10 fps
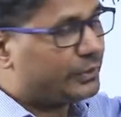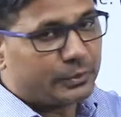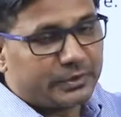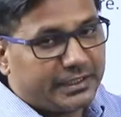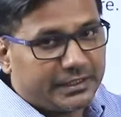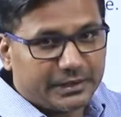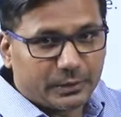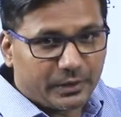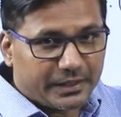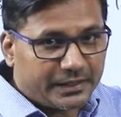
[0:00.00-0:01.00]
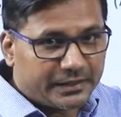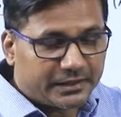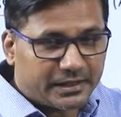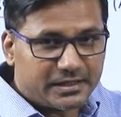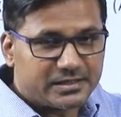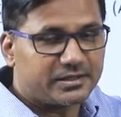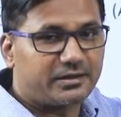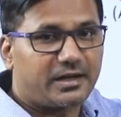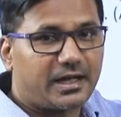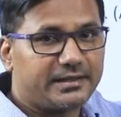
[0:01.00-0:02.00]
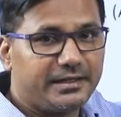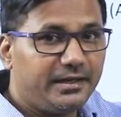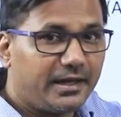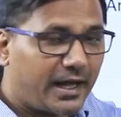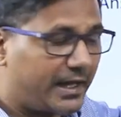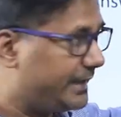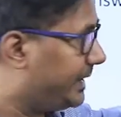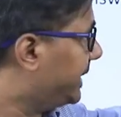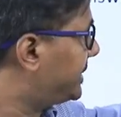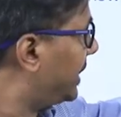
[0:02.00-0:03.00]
to the, you know, Indian culture and the heritage.